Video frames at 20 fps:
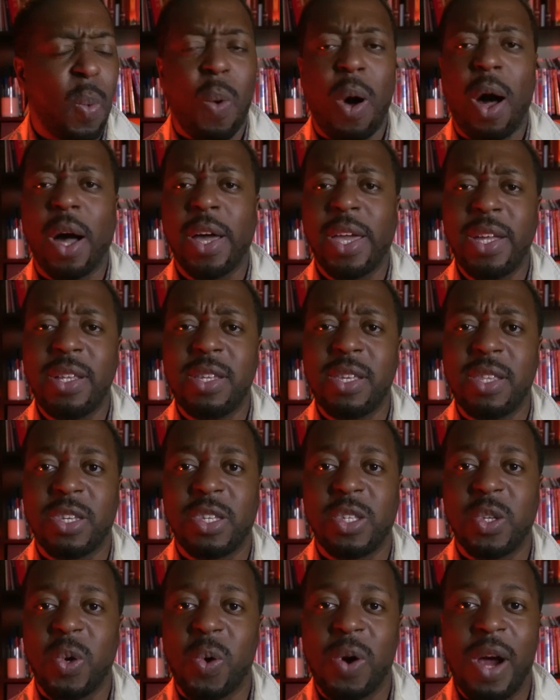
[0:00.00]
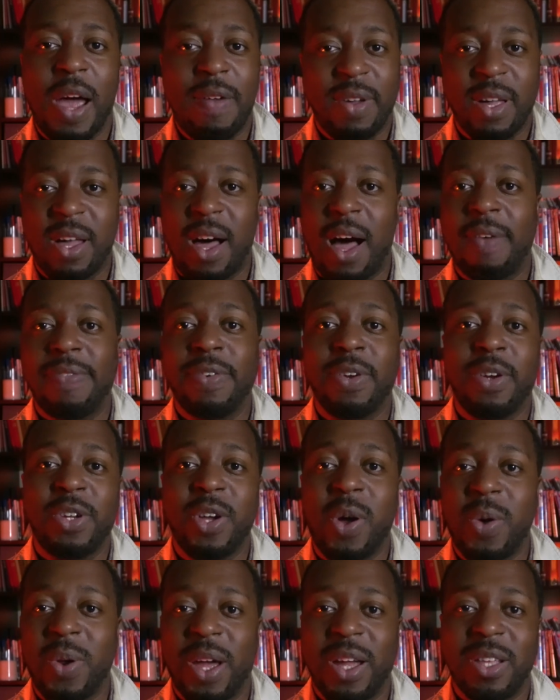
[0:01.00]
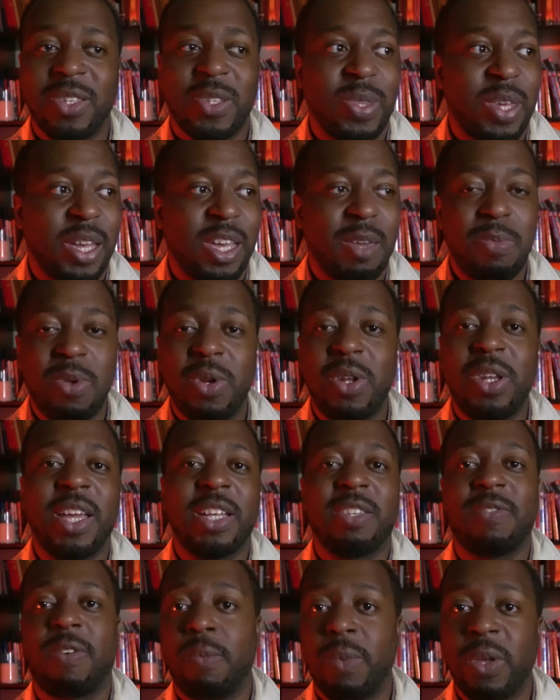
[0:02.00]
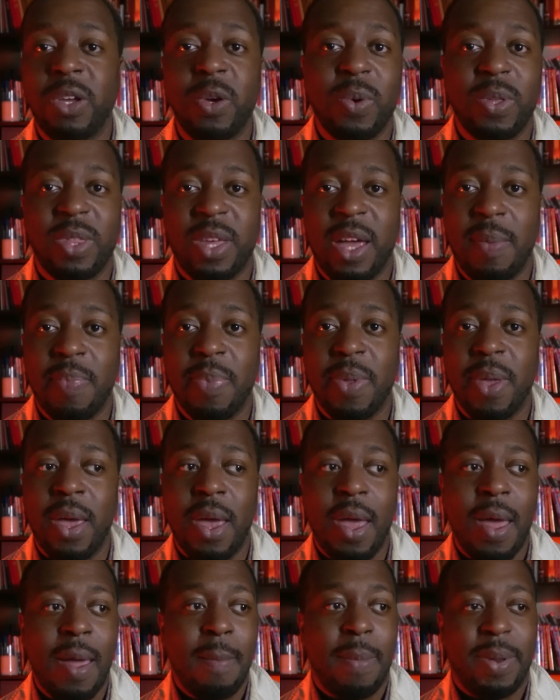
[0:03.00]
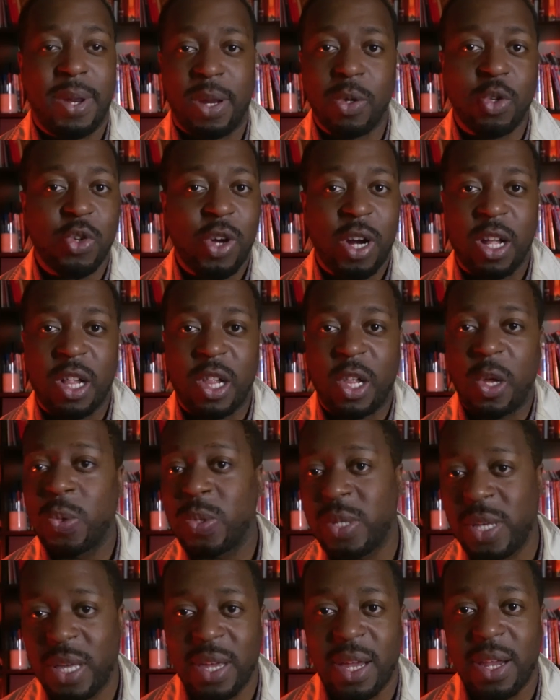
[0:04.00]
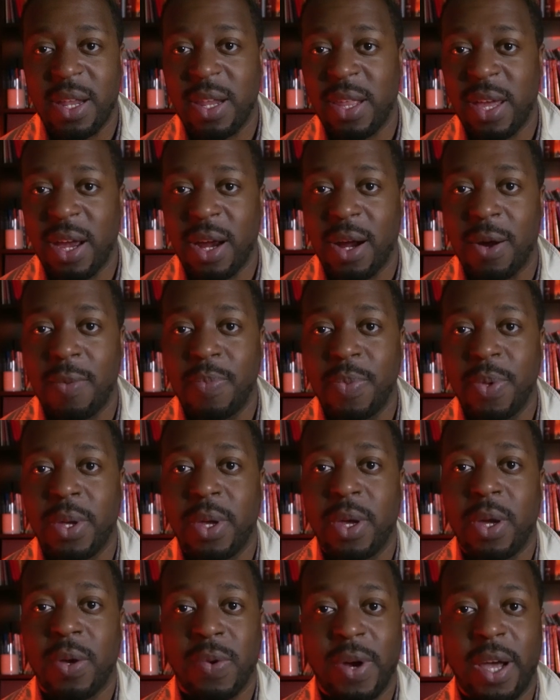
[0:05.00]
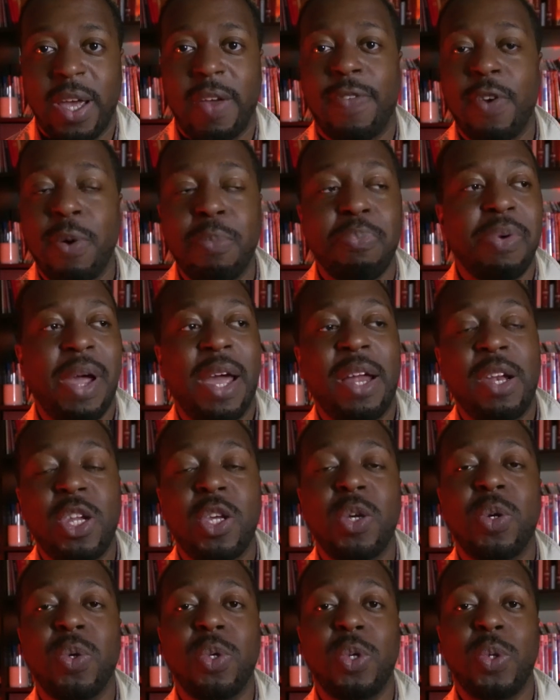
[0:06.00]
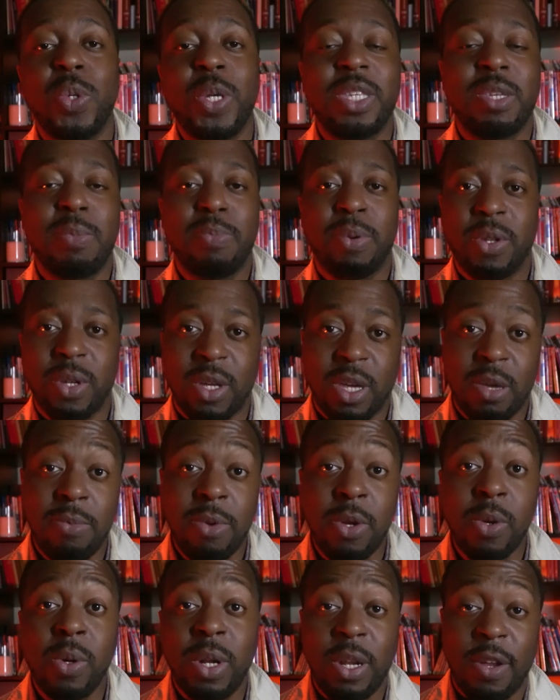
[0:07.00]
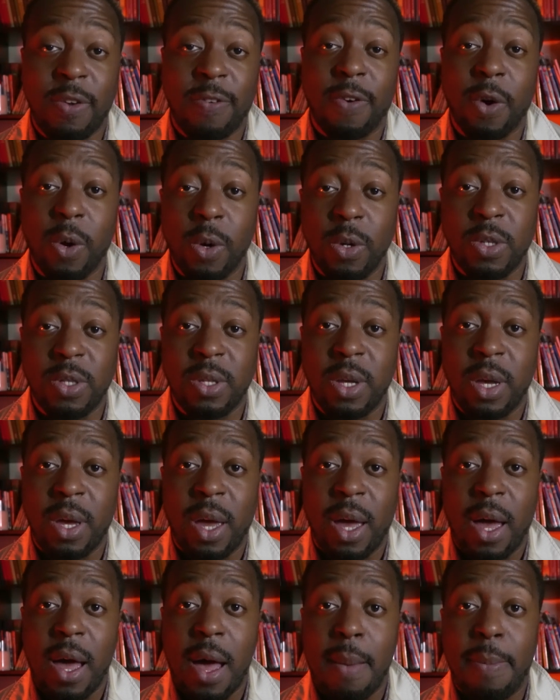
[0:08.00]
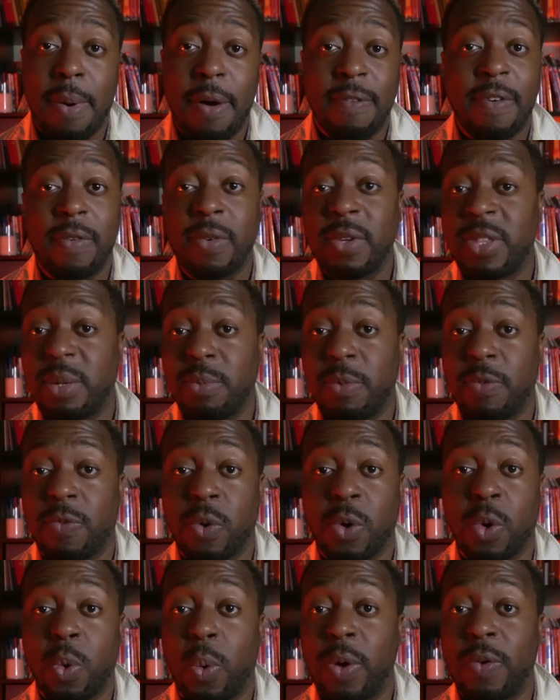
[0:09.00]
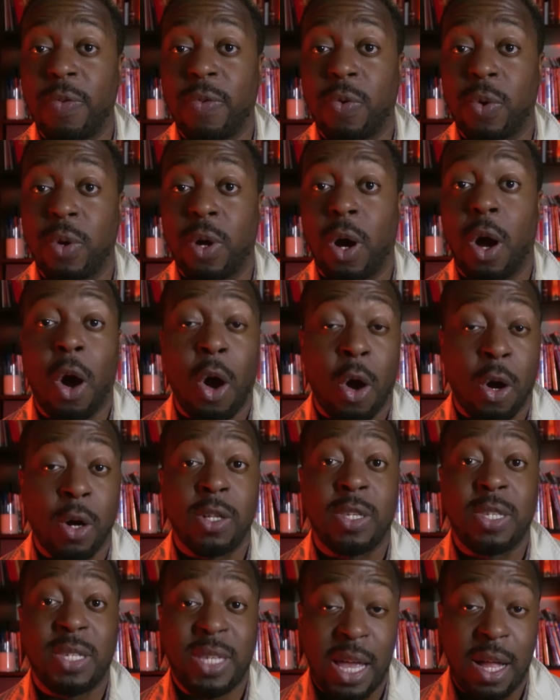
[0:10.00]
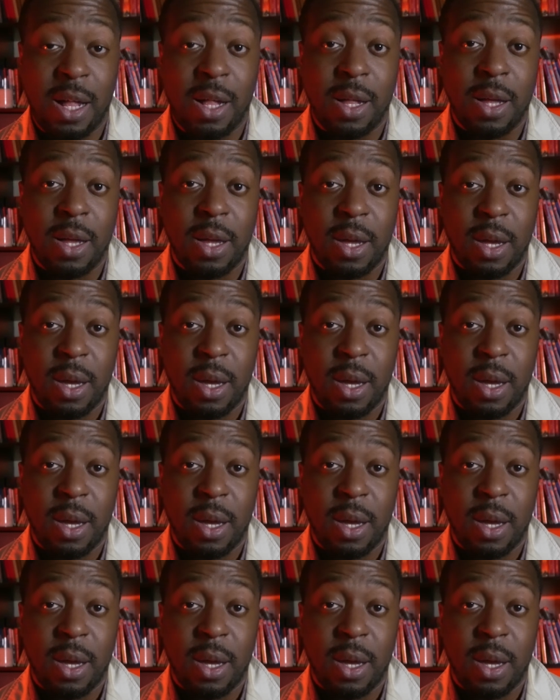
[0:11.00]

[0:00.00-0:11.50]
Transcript: walk into the store, have a coffee or donut, so the community gets familiar with them, but they don't try to close you then and there, right? If you're brand new, you need to build a community first above everything before going for a hard sell.